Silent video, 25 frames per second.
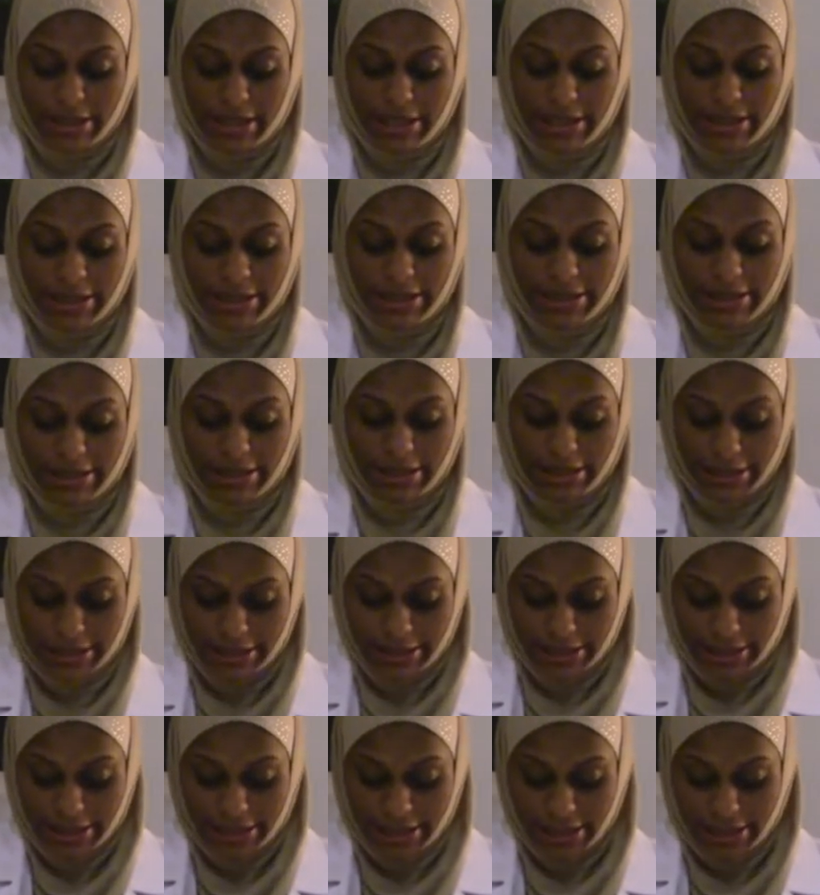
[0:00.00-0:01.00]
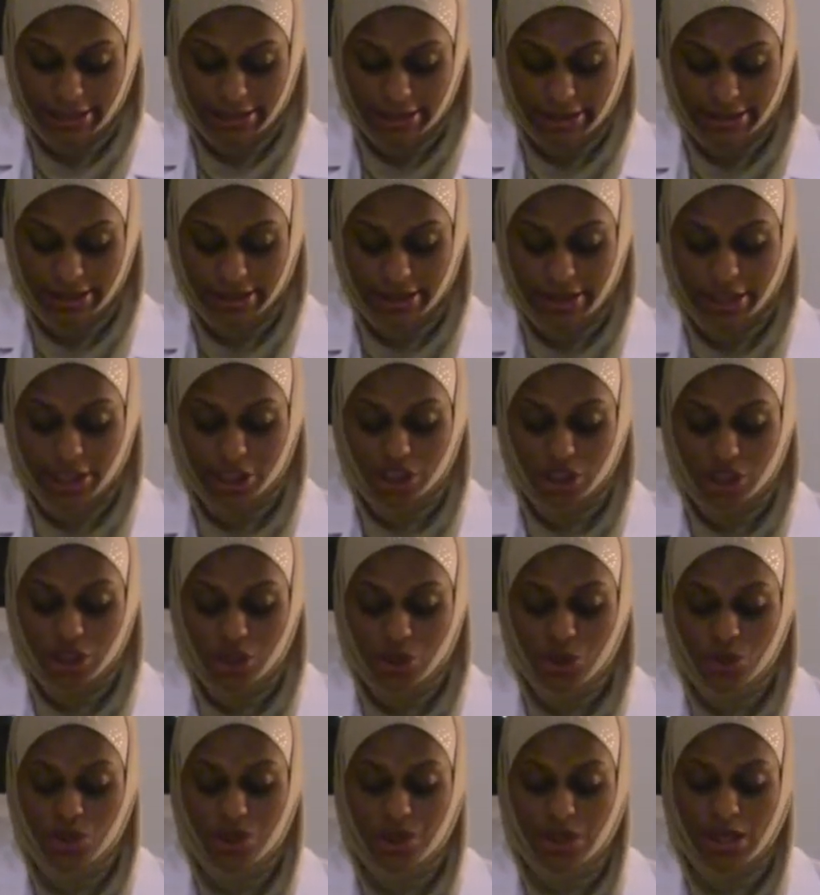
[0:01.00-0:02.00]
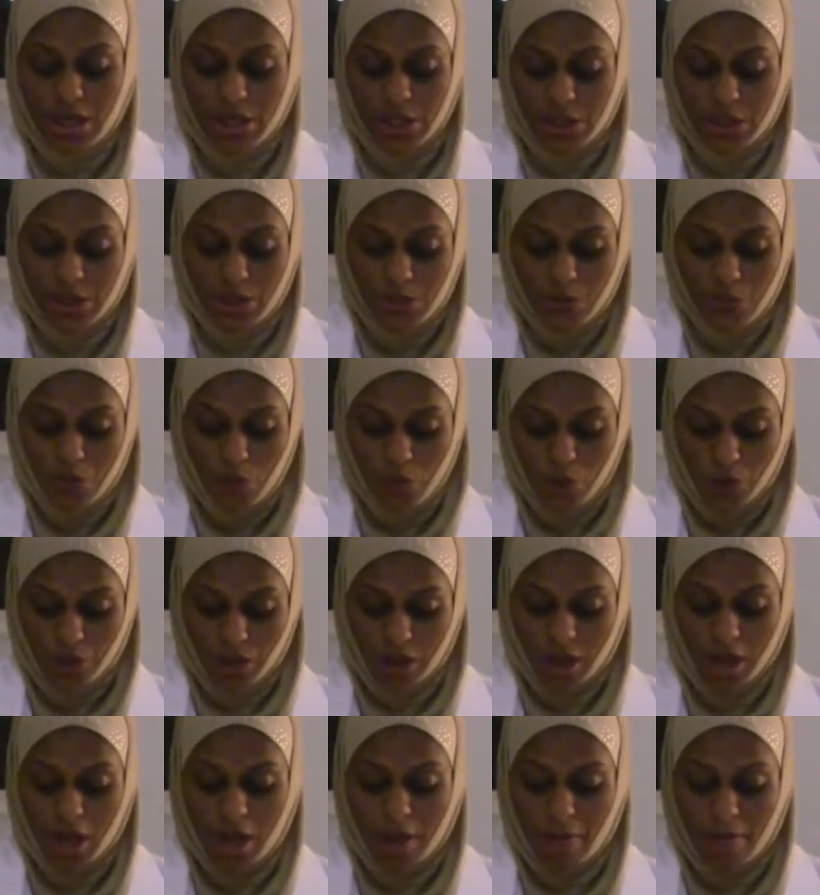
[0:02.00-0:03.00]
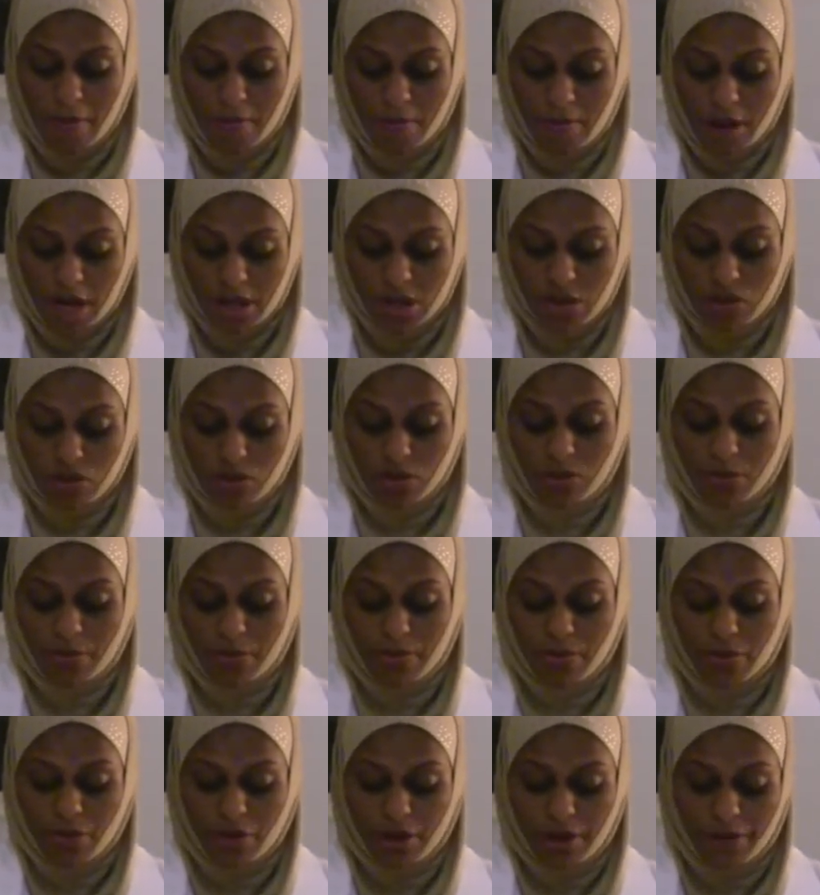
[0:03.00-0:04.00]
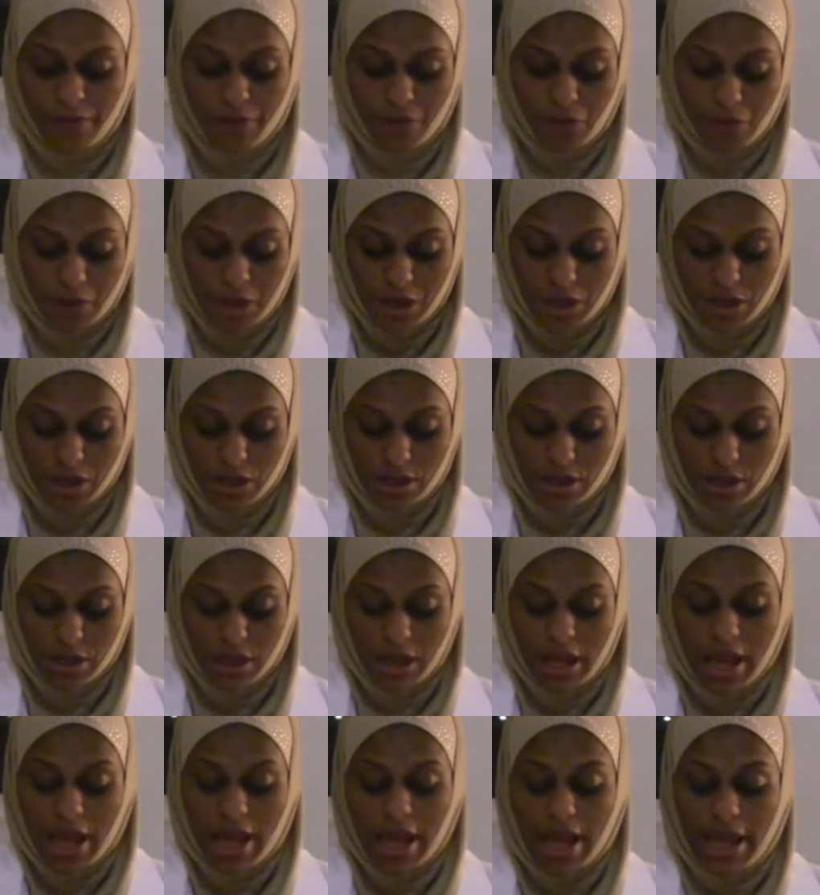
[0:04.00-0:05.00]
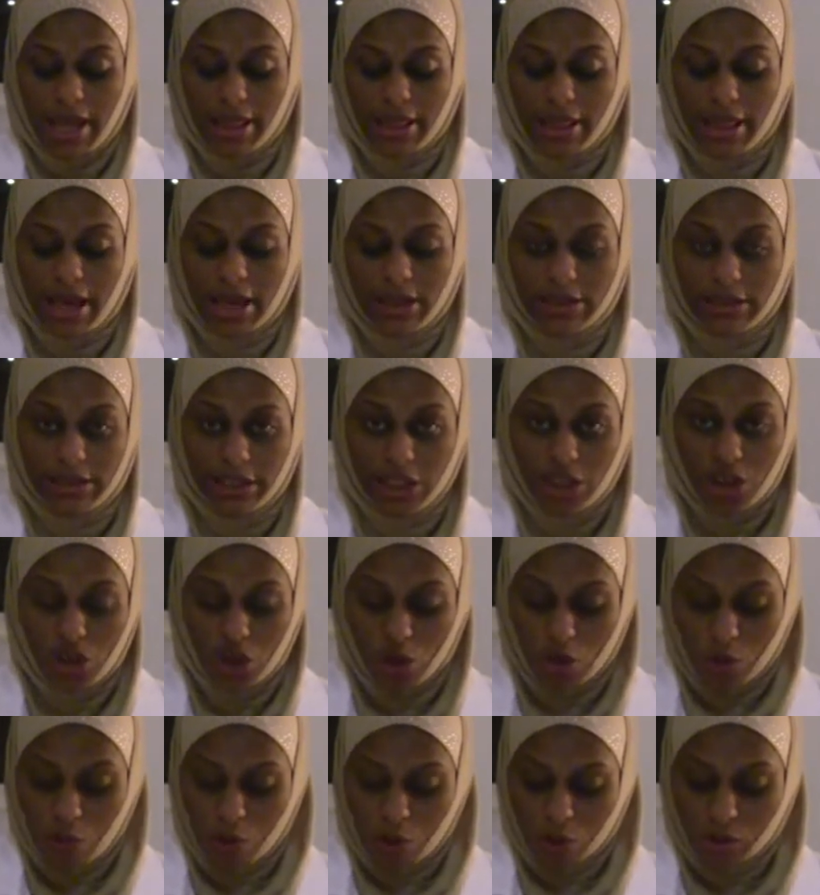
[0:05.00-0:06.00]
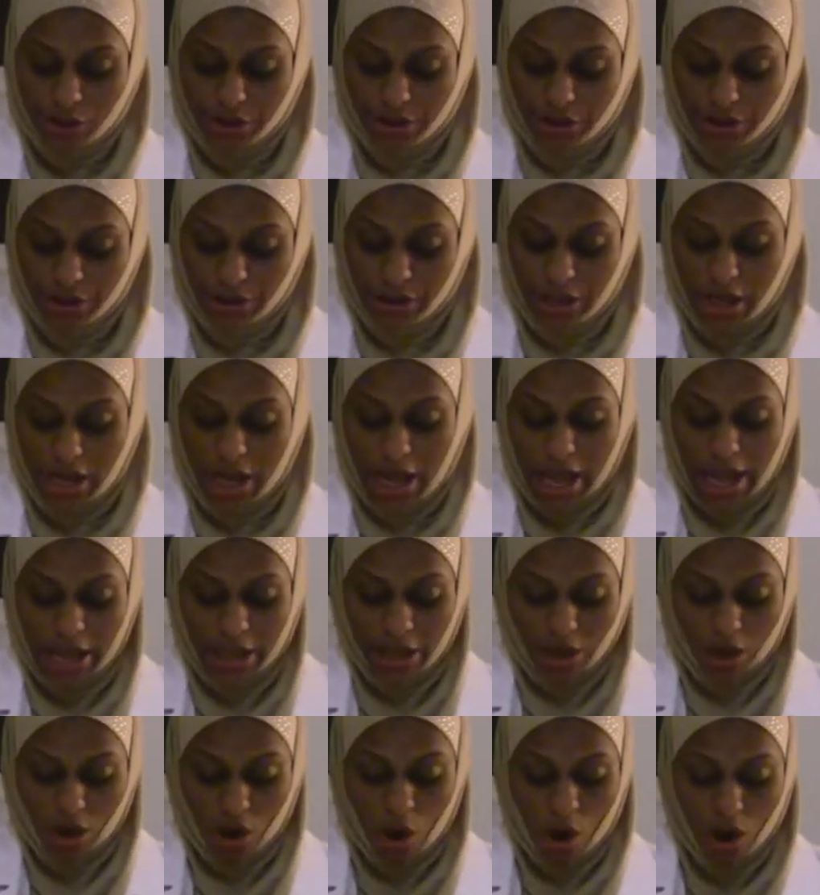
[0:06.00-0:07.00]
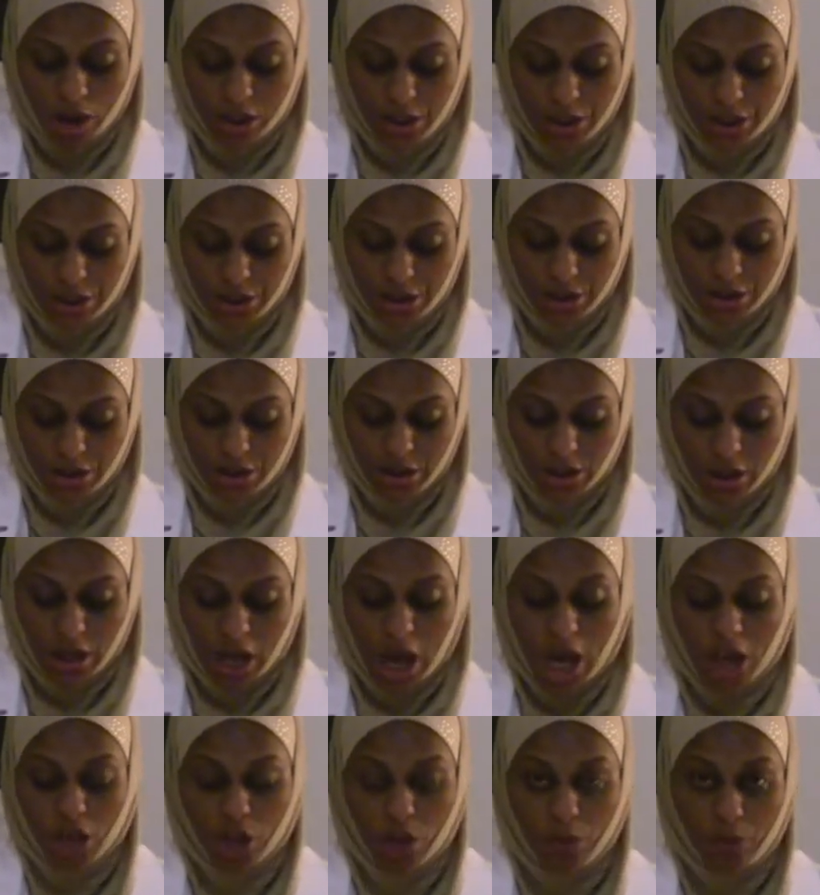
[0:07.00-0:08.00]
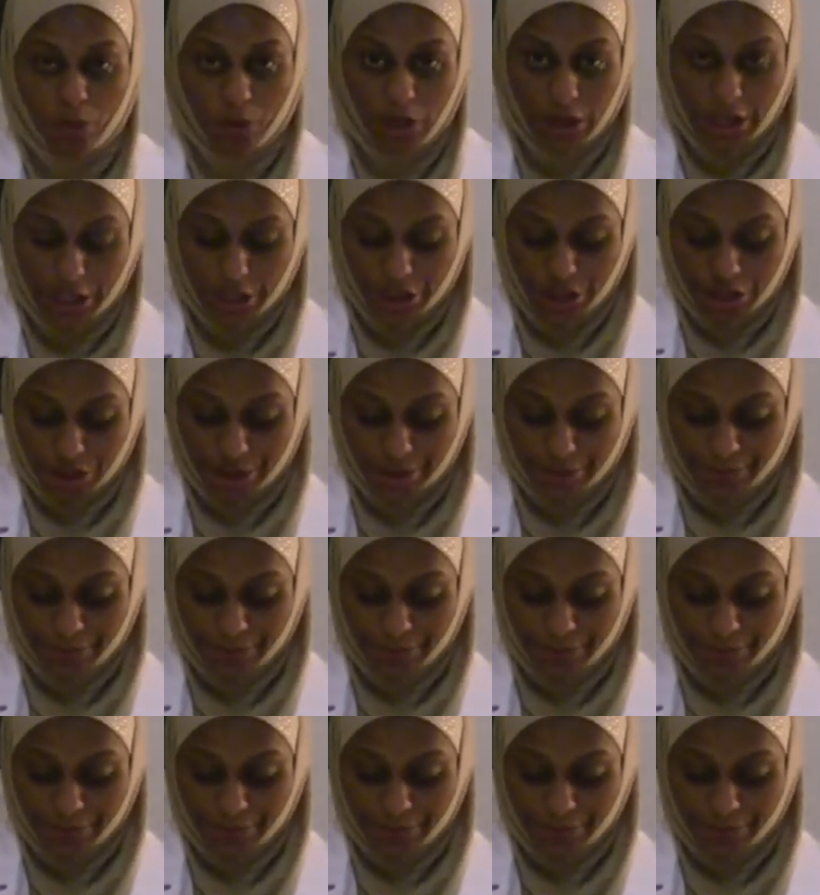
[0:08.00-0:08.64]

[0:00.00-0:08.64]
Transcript: in turn induce smooth muscle proliferation in the arterial walls and collagen accumulation.